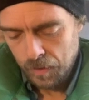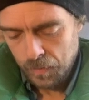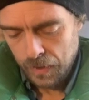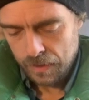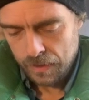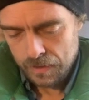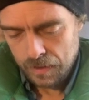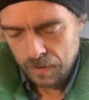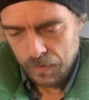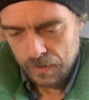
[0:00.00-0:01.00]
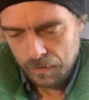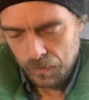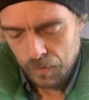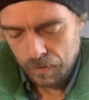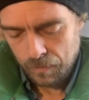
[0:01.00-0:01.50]
but it does come with double
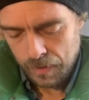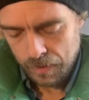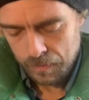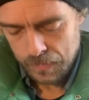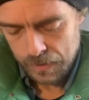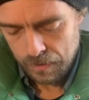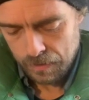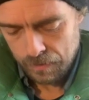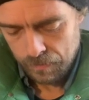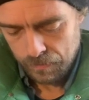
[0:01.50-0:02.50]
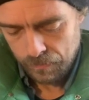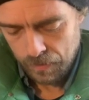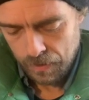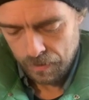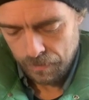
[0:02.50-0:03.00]
wall rims in the
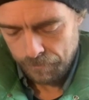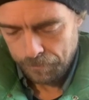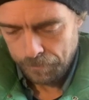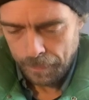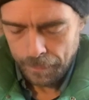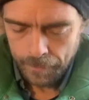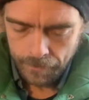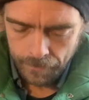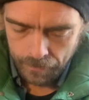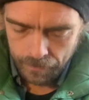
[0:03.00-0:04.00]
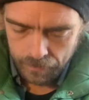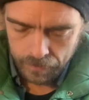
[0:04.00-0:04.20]
front. The